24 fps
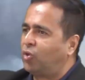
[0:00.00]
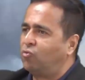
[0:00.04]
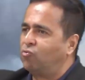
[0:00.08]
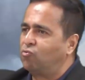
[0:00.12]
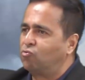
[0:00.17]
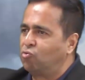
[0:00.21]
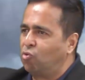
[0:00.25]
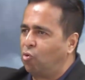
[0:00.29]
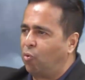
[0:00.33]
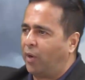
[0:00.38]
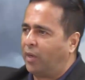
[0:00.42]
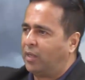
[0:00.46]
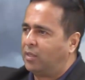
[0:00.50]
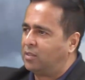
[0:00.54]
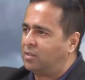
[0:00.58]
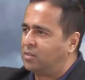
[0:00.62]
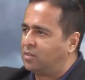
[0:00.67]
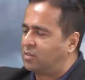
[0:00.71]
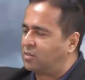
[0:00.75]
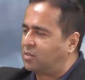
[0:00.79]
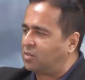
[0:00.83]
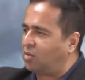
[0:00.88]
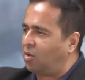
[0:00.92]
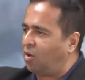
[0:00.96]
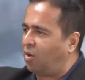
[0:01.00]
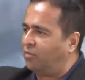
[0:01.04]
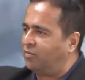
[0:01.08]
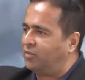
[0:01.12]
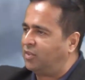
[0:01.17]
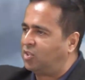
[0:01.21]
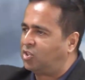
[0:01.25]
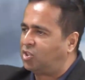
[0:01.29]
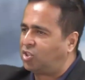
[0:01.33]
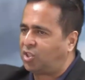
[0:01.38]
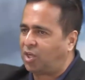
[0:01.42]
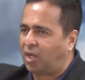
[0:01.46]
through the ruins
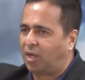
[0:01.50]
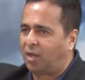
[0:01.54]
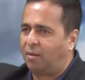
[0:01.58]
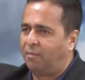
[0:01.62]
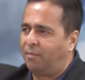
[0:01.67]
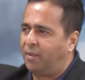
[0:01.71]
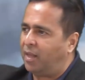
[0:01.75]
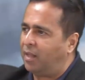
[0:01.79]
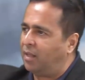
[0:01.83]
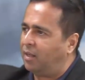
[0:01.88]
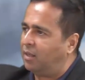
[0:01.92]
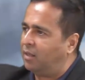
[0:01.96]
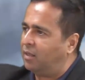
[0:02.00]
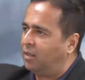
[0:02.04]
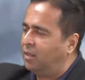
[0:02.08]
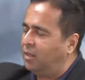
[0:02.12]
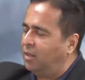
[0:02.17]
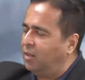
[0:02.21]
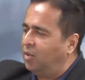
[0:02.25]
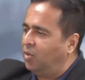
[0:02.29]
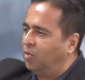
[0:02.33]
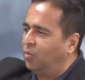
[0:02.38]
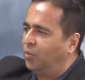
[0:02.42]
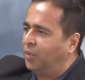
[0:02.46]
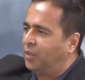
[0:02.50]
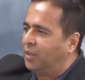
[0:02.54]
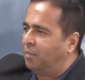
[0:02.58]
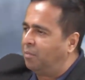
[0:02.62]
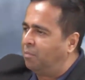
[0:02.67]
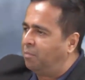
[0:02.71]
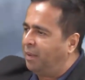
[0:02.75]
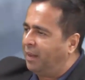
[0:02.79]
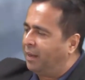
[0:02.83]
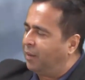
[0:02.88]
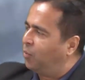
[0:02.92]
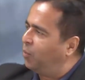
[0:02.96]
of the sugar mill with the
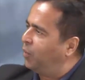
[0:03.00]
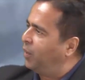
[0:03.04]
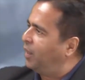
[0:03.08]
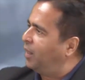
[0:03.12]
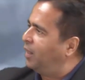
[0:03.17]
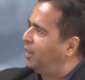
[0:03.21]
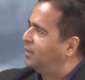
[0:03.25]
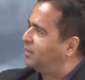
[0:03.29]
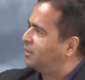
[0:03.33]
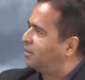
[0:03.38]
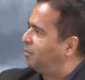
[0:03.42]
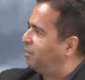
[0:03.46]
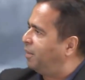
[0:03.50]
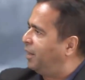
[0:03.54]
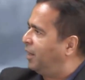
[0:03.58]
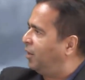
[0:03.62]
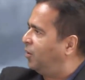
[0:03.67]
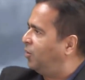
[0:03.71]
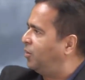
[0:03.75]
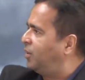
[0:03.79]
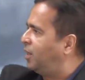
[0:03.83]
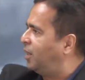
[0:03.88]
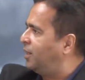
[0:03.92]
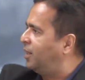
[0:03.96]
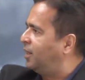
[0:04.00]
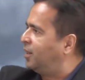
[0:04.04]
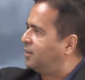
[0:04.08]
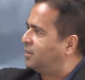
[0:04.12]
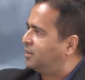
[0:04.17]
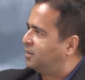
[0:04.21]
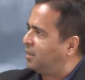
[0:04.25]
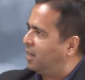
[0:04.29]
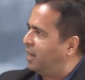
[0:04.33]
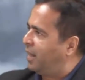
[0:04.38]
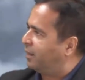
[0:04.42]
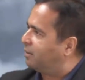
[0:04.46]
big wheel in Tobago that they
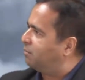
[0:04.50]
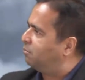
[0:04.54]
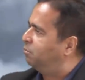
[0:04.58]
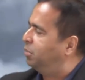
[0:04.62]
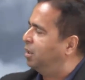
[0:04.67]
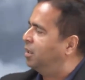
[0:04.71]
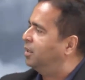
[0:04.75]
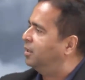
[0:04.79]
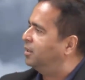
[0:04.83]
let